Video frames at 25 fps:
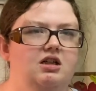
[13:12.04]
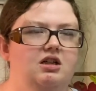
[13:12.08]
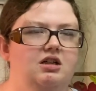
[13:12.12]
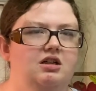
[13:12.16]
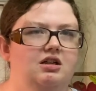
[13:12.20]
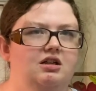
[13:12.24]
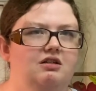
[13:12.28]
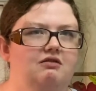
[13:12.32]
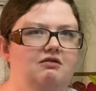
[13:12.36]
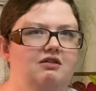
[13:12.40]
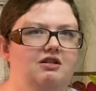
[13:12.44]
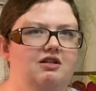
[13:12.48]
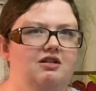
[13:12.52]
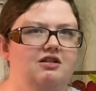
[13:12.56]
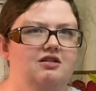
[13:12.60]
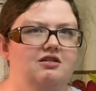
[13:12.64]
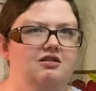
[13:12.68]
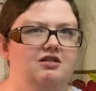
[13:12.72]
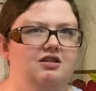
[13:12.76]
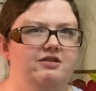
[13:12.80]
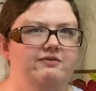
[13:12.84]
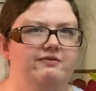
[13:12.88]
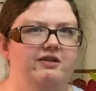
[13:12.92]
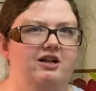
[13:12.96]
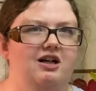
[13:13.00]
Well,
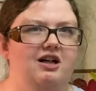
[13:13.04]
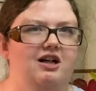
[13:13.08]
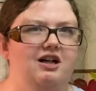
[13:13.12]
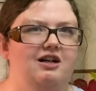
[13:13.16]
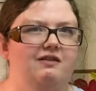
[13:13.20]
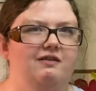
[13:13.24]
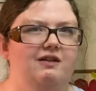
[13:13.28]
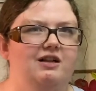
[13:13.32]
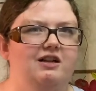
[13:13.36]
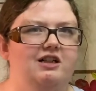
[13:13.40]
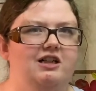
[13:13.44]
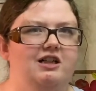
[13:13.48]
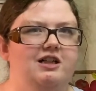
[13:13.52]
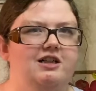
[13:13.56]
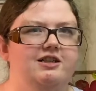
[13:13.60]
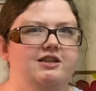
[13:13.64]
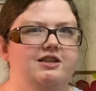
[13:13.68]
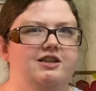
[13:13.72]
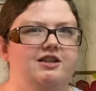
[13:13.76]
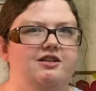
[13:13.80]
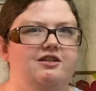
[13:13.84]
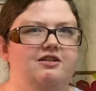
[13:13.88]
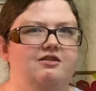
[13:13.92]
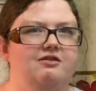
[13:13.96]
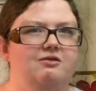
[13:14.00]
tomorrow we're going to
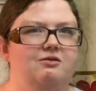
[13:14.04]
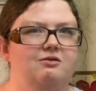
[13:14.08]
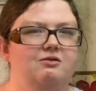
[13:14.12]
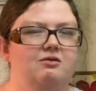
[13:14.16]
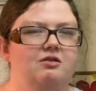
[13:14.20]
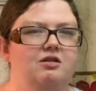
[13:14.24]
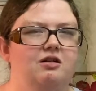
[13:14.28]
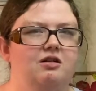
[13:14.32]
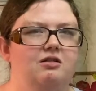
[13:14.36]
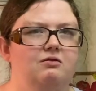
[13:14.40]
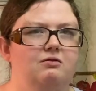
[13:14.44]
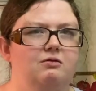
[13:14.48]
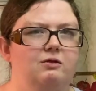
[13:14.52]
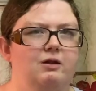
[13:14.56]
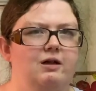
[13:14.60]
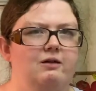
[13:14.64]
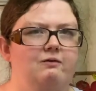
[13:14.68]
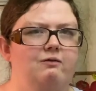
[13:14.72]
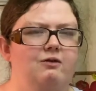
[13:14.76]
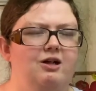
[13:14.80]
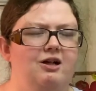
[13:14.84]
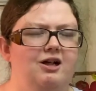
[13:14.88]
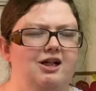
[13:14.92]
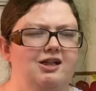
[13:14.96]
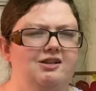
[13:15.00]
do club
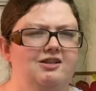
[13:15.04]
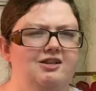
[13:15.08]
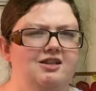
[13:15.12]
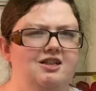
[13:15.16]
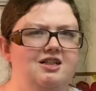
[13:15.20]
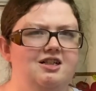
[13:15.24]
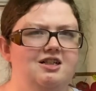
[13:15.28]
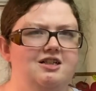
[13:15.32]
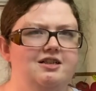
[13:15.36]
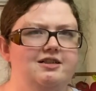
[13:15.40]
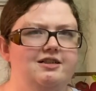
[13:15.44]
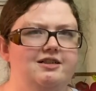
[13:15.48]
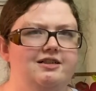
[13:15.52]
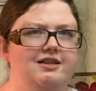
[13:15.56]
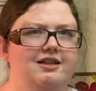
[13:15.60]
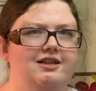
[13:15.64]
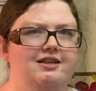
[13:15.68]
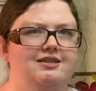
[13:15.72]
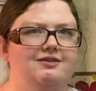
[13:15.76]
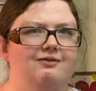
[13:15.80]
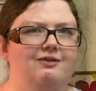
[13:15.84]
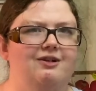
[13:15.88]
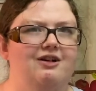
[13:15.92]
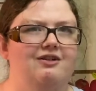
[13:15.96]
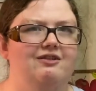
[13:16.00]
crackers as
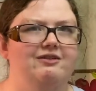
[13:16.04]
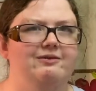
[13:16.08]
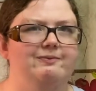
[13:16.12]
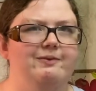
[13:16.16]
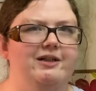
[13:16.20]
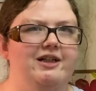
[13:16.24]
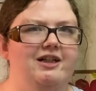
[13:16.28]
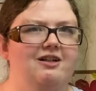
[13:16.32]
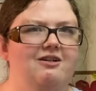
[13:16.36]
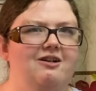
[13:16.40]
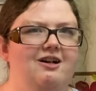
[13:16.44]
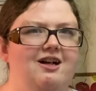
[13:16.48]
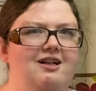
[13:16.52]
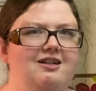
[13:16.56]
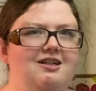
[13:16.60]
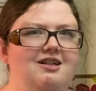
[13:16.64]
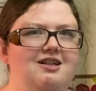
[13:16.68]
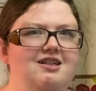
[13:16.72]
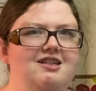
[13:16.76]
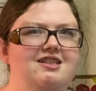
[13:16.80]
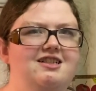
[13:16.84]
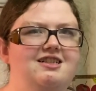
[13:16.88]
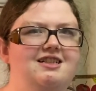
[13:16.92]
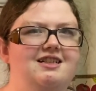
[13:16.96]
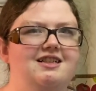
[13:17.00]
well as pita
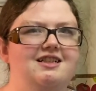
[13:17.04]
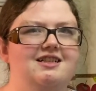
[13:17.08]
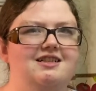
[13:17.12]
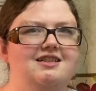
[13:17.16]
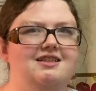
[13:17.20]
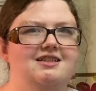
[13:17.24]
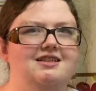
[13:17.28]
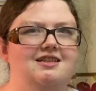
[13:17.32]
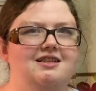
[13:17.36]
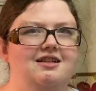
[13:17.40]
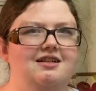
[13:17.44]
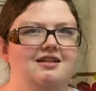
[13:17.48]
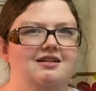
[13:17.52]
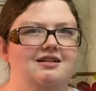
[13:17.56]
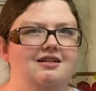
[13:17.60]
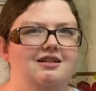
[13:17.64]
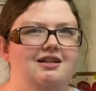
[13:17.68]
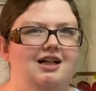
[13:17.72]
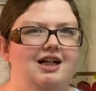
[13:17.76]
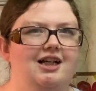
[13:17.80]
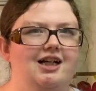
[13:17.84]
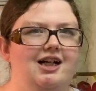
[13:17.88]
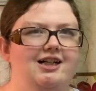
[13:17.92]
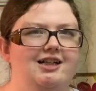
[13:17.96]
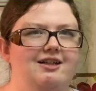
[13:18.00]
crackers since I
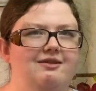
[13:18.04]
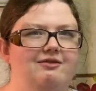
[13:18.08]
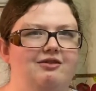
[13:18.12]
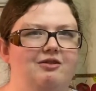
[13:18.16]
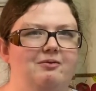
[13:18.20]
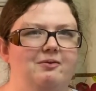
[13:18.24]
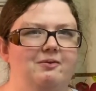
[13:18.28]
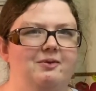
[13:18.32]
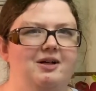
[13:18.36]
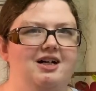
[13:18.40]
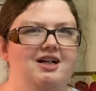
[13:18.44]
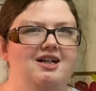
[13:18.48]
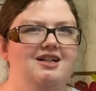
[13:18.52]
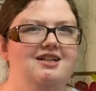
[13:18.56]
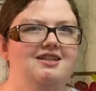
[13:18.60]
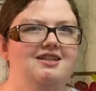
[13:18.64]
like them a little better.